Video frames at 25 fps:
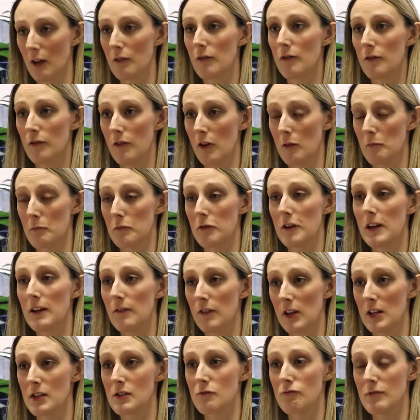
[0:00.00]
for
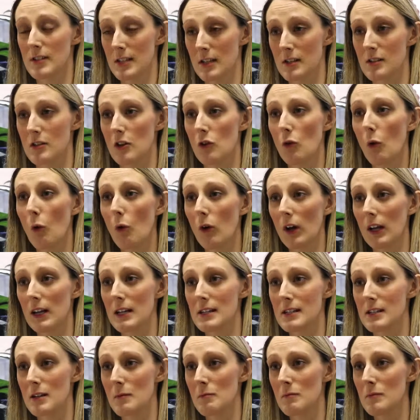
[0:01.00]
previous resistant
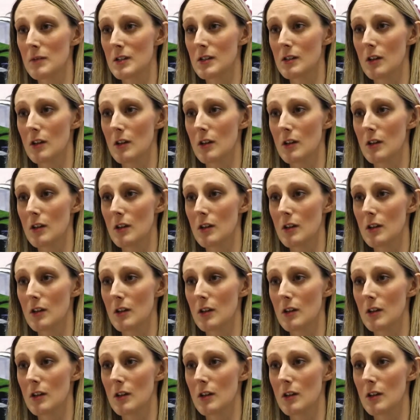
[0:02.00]
organisms.